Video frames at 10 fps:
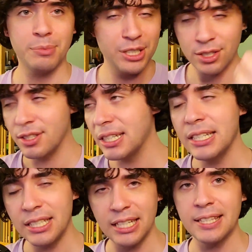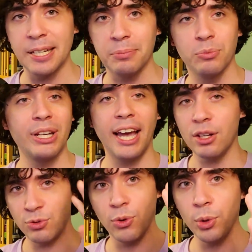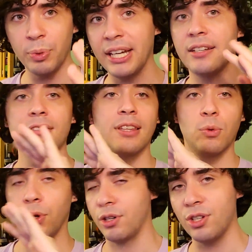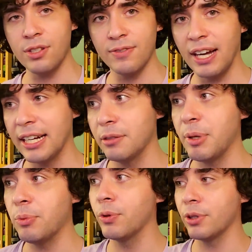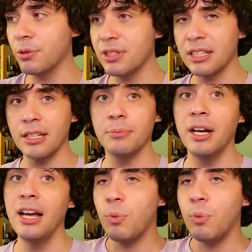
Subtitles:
We just didn't need them. We had 4 pings. They worked just fine. People were using them.